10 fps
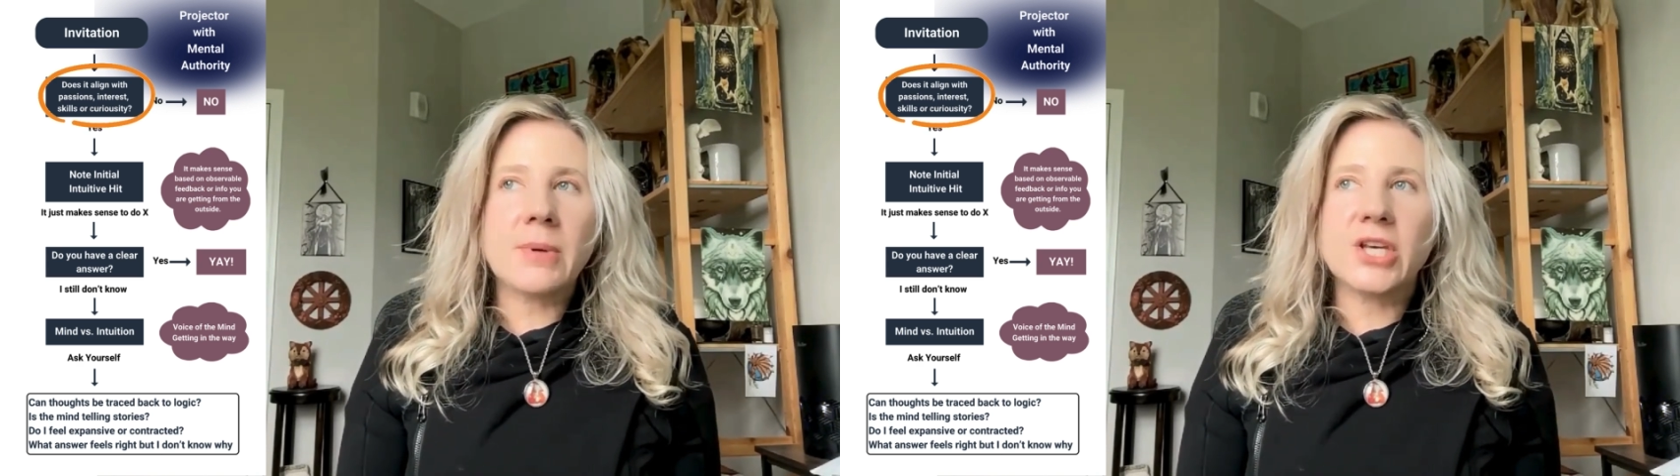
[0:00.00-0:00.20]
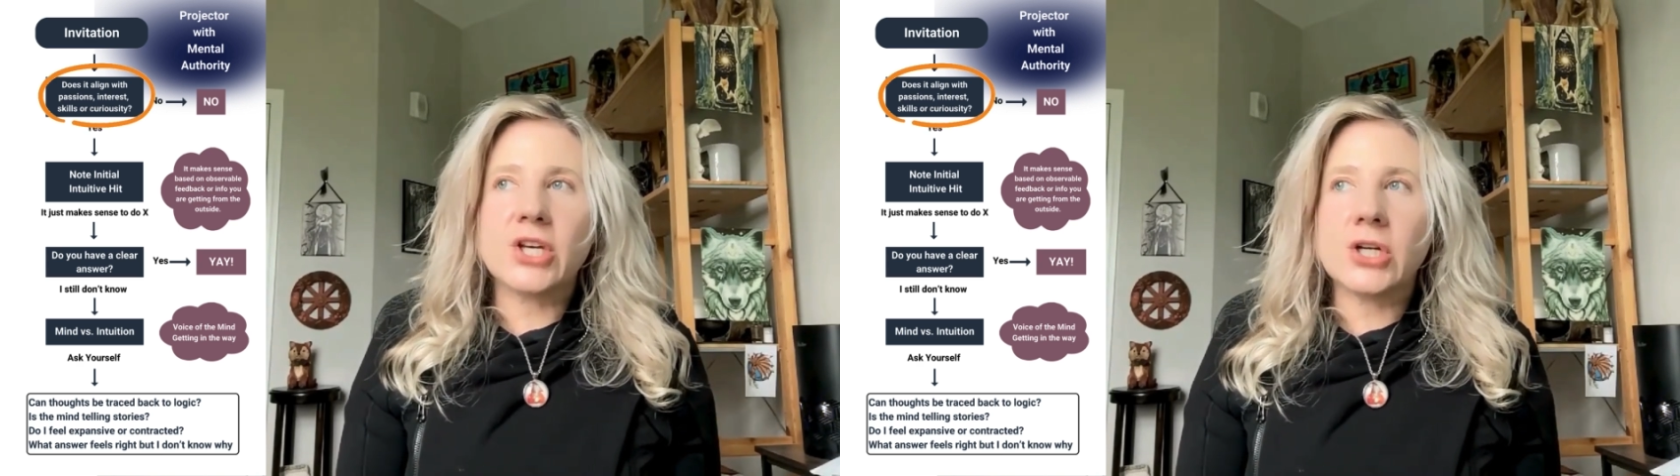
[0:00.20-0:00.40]

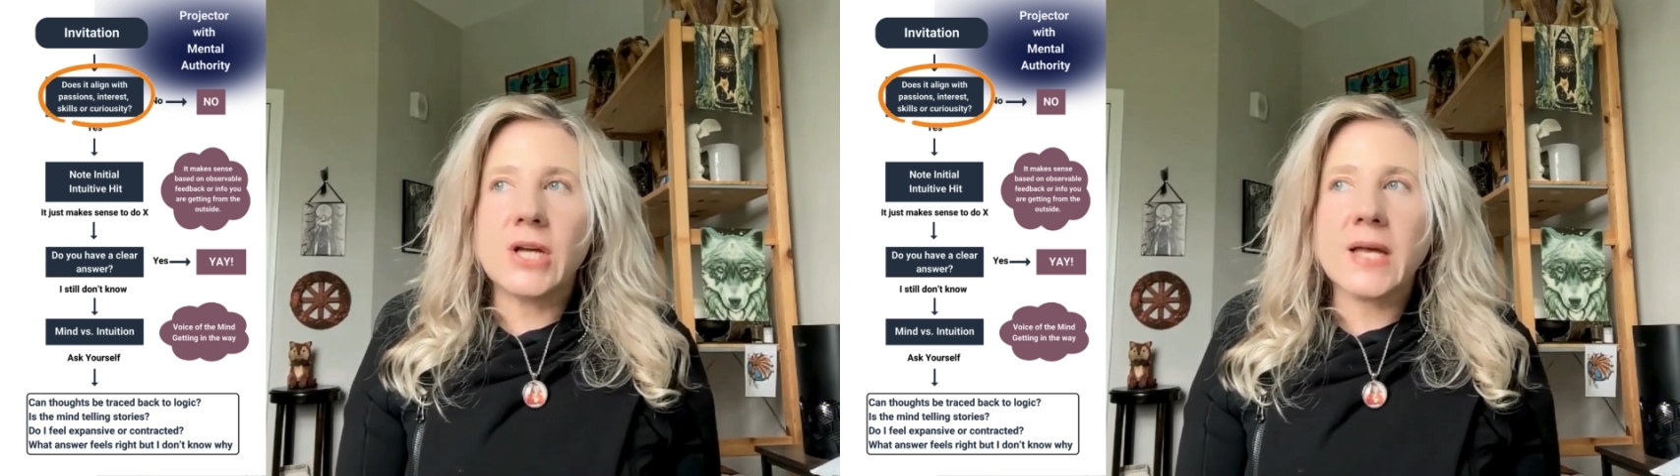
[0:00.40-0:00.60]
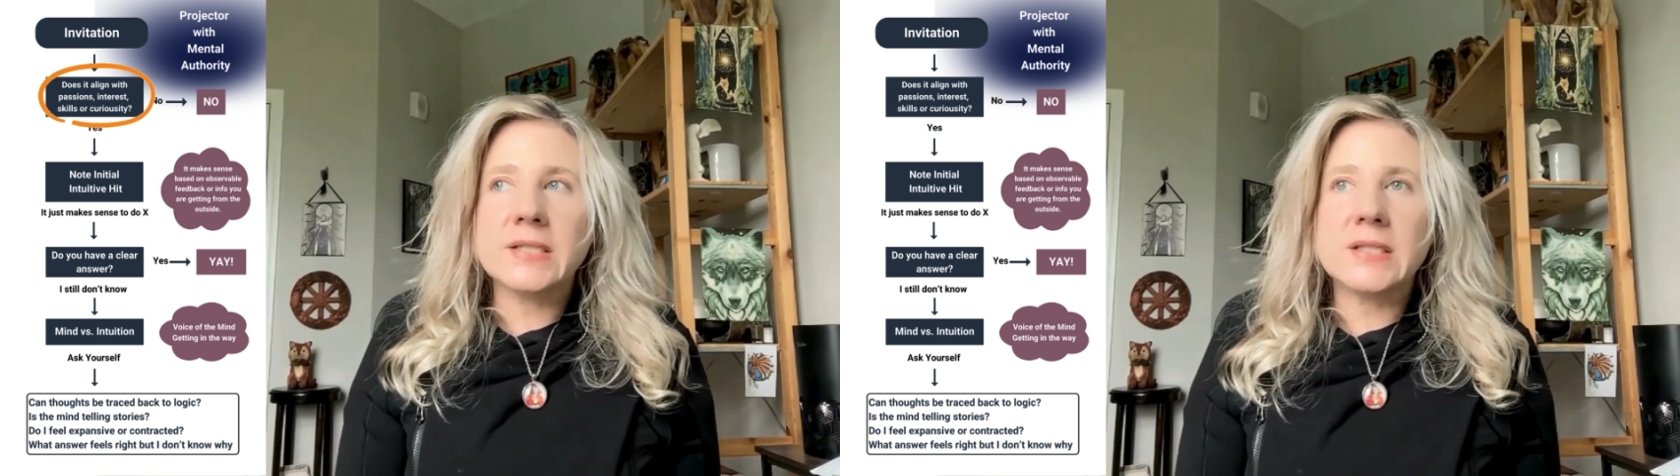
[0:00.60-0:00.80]
my
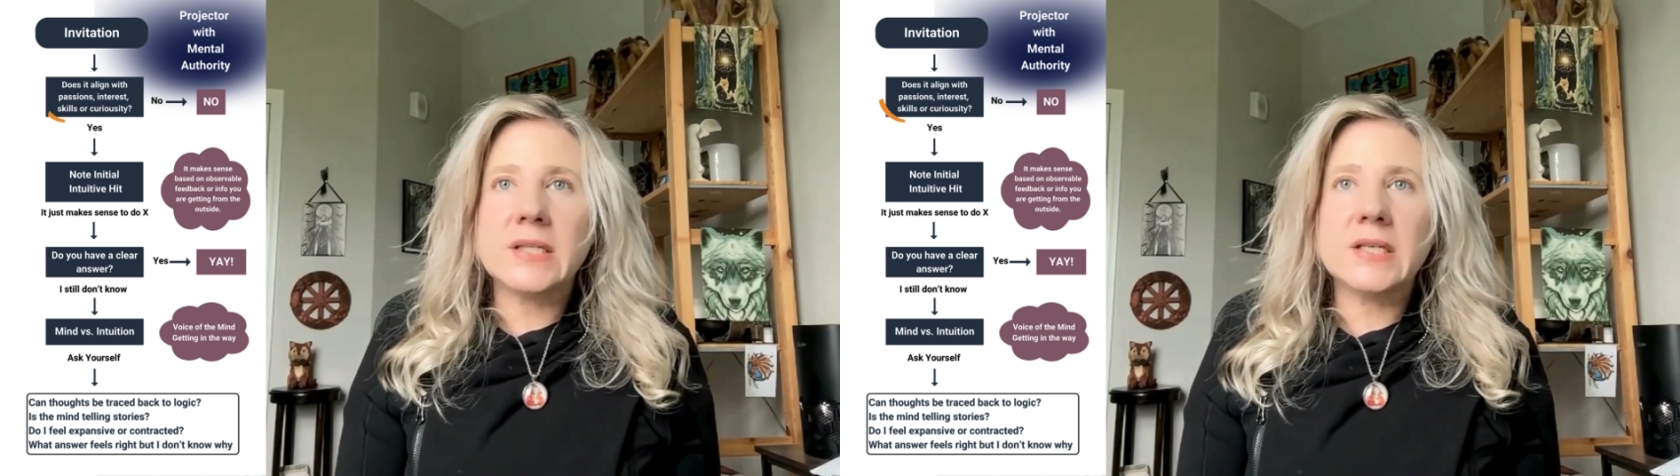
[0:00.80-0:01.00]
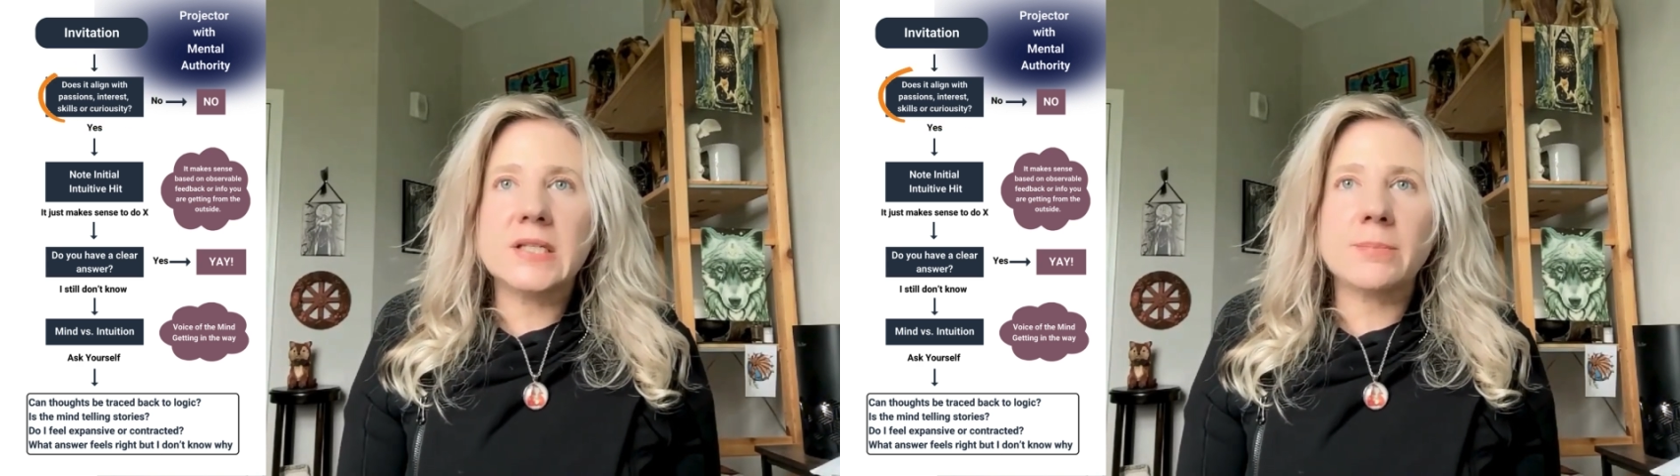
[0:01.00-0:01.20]

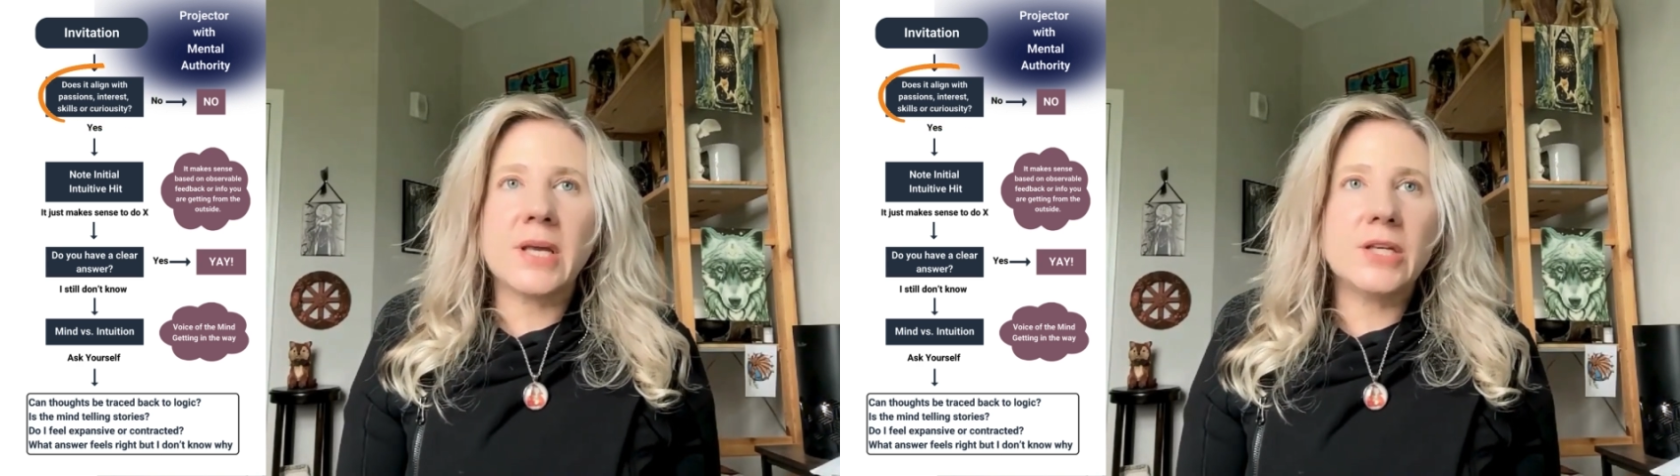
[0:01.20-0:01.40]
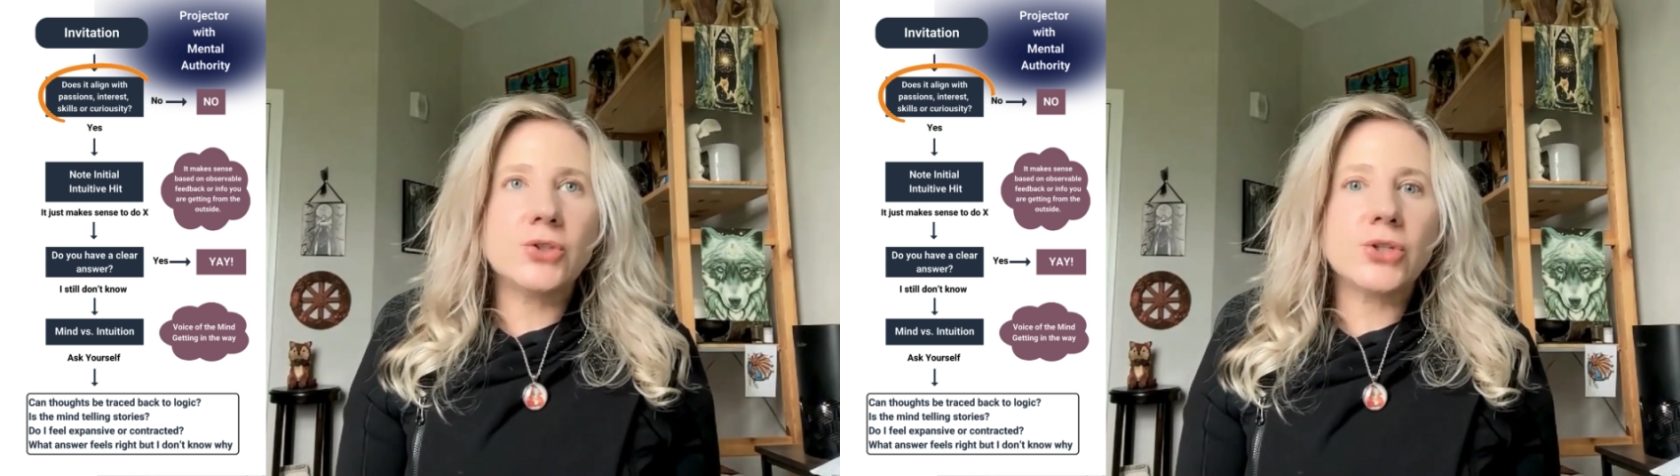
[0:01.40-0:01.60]
curiosities,
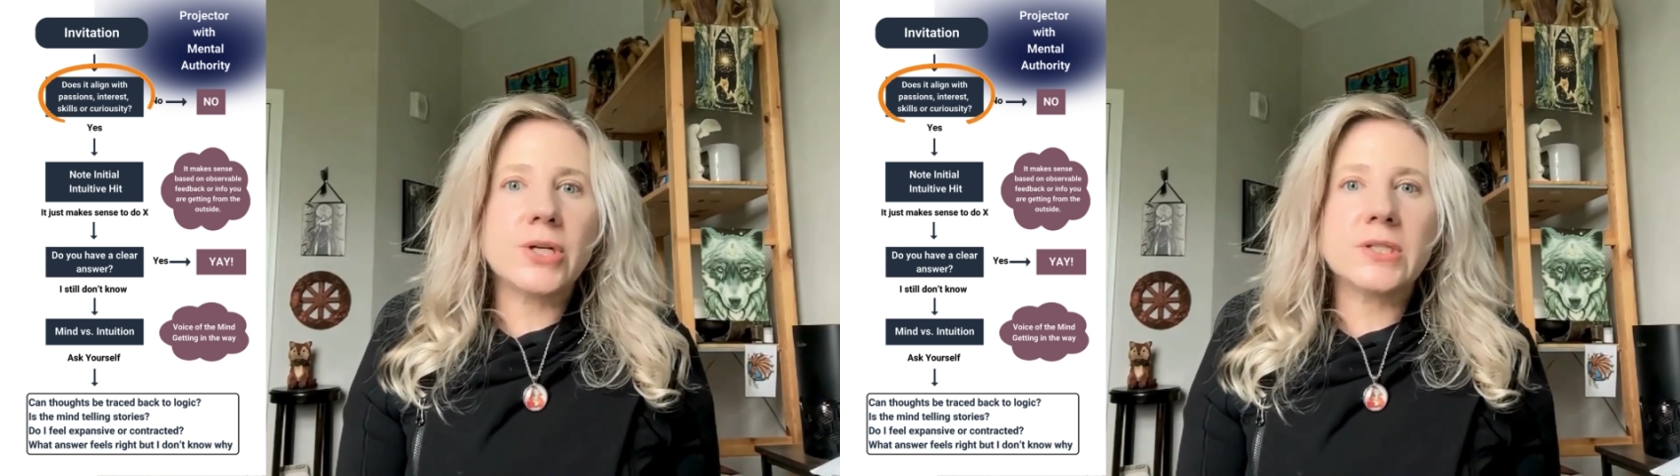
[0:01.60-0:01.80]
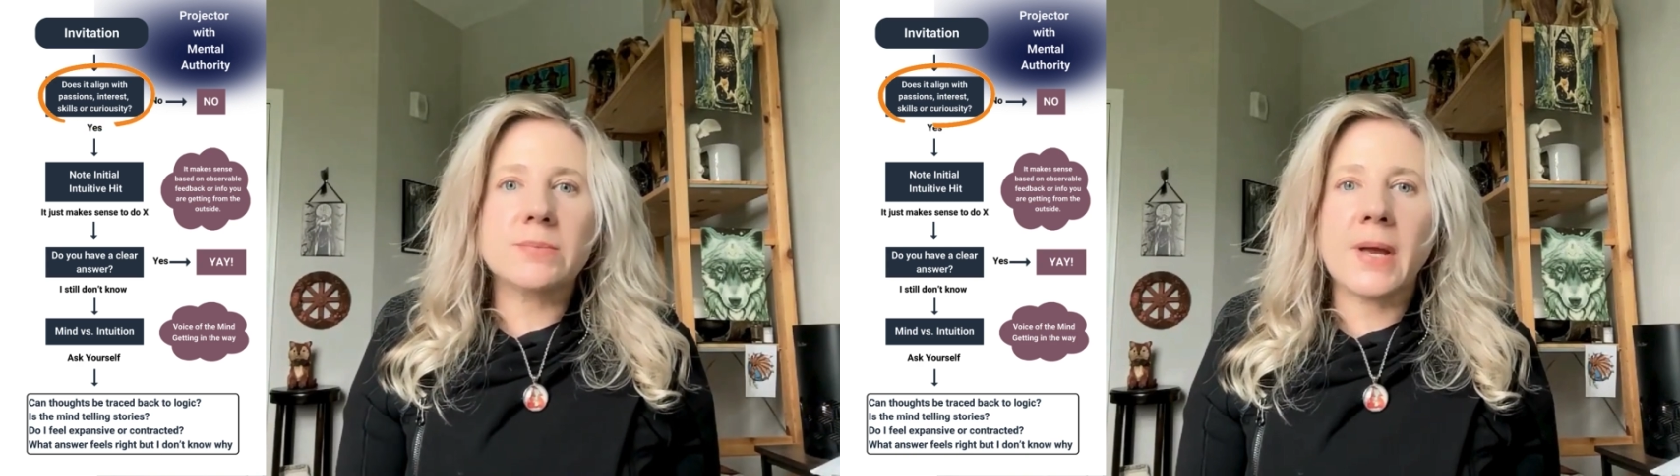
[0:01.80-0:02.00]
my interests,